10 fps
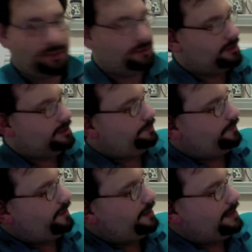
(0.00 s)
2 to
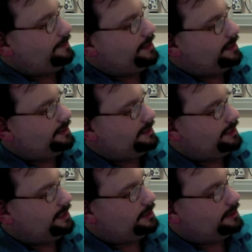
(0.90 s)
simplify that, make us
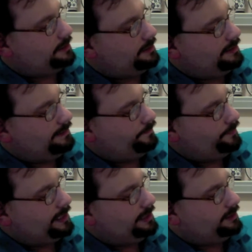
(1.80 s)
6
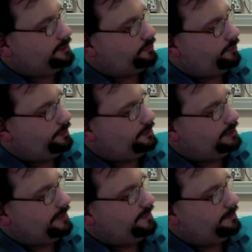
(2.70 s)
square root
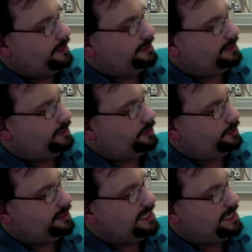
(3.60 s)
7 minus
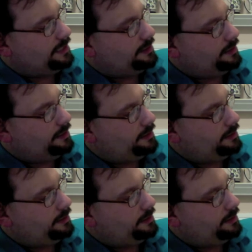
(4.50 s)
13